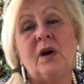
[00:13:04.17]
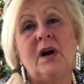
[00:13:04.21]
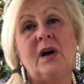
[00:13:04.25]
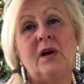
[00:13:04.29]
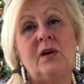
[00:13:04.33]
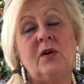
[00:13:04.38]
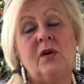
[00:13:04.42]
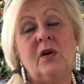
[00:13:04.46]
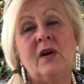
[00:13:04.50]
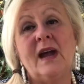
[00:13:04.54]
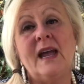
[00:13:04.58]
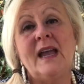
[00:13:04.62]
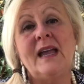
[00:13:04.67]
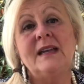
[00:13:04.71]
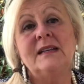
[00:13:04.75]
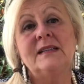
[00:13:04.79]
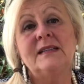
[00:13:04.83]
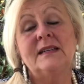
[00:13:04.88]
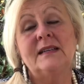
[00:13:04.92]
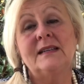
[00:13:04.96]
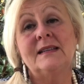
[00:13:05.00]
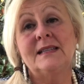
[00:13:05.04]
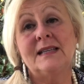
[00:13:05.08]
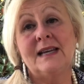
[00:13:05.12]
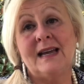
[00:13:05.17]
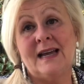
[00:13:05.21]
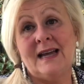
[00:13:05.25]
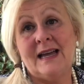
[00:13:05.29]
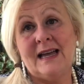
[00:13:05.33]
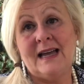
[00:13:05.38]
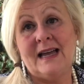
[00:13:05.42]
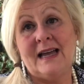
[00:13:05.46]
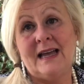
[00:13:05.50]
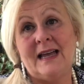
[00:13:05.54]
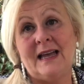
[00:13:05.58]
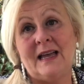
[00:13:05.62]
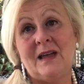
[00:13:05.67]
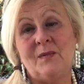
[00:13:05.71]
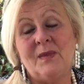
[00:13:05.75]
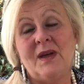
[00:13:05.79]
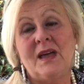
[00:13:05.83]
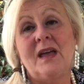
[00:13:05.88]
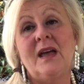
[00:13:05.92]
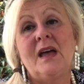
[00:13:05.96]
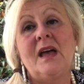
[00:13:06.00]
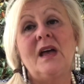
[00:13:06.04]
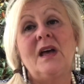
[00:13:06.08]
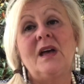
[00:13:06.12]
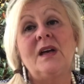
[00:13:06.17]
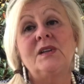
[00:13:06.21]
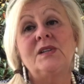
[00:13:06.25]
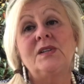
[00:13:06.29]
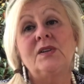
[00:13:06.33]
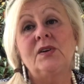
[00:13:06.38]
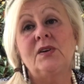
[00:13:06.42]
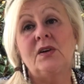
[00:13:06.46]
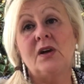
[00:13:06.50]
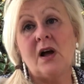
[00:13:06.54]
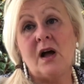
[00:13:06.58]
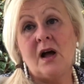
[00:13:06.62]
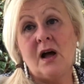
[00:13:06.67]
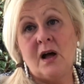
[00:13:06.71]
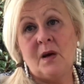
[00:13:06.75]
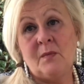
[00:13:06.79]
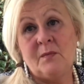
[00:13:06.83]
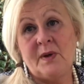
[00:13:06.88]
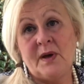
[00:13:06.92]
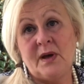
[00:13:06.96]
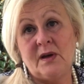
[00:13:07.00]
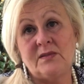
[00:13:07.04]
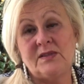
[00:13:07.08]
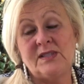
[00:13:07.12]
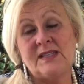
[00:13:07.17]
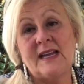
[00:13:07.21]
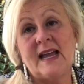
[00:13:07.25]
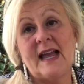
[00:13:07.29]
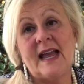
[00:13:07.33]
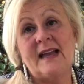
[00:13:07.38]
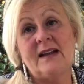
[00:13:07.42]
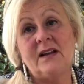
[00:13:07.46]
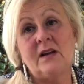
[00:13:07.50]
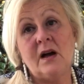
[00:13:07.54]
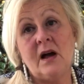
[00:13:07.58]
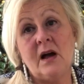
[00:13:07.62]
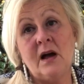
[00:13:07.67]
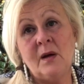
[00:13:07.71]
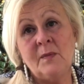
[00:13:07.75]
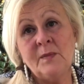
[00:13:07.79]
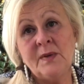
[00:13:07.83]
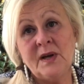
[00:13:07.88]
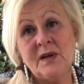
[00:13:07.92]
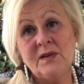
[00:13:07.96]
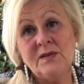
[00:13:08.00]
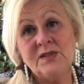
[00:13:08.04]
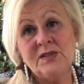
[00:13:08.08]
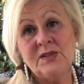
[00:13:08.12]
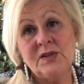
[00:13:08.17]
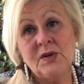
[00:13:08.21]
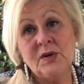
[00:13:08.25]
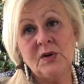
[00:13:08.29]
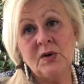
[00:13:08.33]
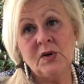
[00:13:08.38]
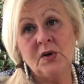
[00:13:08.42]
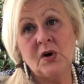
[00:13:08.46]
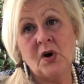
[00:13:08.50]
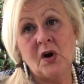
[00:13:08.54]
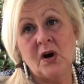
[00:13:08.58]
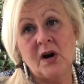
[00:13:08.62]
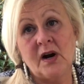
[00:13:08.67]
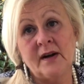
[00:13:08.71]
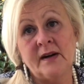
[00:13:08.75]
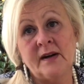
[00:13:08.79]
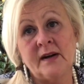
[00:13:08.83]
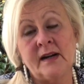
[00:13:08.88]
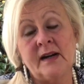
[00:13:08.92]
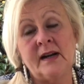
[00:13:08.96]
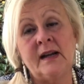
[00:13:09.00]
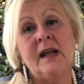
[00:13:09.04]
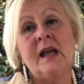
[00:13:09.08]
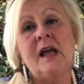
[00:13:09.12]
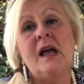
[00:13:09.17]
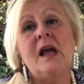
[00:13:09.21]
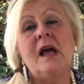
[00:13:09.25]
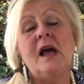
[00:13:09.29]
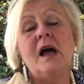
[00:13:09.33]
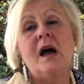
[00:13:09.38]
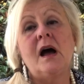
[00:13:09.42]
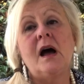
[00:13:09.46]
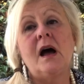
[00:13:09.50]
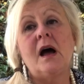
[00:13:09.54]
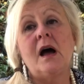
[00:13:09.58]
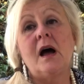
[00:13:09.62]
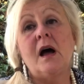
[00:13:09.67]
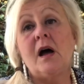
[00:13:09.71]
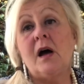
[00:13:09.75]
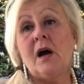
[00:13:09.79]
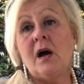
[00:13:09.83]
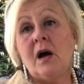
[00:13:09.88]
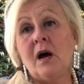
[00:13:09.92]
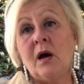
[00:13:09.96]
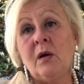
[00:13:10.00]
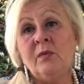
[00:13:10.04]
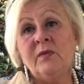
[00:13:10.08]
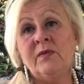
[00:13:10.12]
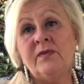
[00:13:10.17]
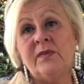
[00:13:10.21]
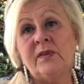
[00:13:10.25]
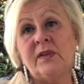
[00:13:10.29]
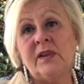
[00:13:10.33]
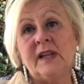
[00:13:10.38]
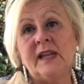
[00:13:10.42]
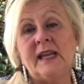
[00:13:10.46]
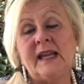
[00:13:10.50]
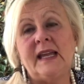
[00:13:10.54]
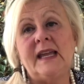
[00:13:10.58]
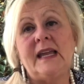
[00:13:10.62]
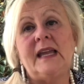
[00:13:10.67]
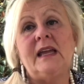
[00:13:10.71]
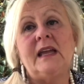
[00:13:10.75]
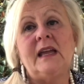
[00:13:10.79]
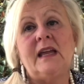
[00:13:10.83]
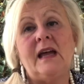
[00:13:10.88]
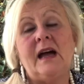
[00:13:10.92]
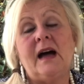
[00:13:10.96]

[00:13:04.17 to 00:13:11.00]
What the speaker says: a great time to compost, to add compost to your garden. Hopefully,